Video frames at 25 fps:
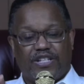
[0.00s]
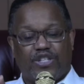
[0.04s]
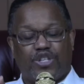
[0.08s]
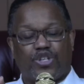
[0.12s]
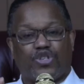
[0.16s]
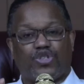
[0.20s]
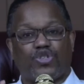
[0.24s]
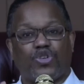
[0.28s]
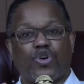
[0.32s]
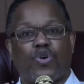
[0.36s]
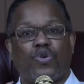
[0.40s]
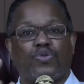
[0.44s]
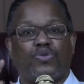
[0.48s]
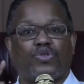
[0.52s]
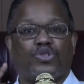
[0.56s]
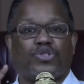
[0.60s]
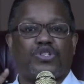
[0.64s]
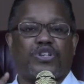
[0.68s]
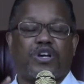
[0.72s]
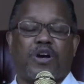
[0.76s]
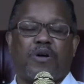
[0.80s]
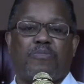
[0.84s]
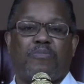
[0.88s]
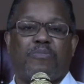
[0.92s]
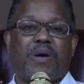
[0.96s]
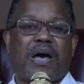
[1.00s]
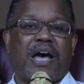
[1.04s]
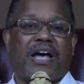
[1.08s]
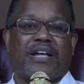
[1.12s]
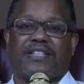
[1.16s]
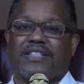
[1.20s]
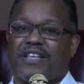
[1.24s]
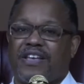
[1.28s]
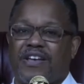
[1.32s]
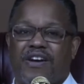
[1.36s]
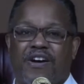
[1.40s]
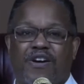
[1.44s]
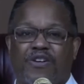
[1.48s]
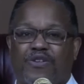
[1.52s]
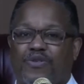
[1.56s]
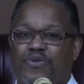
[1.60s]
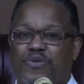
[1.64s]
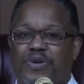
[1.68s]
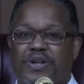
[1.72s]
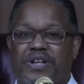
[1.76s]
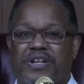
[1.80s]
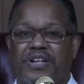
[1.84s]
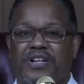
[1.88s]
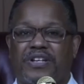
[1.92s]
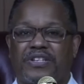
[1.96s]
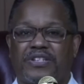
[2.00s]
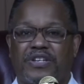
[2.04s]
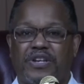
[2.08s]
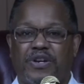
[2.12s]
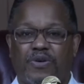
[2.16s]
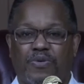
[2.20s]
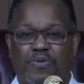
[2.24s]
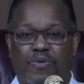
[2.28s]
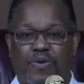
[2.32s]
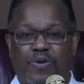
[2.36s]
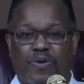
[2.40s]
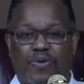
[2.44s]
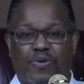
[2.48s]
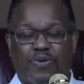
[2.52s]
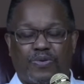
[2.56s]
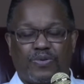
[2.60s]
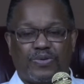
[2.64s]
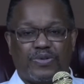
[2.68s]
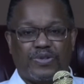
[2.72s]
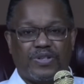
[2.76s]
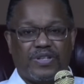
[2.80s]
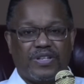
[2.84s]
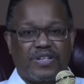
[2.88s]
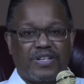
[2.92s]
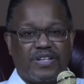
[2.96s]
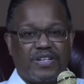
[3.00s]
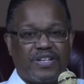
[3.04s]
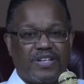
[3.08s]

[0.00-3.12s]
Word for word: the soldiers come back, they aren't greeted as heroes.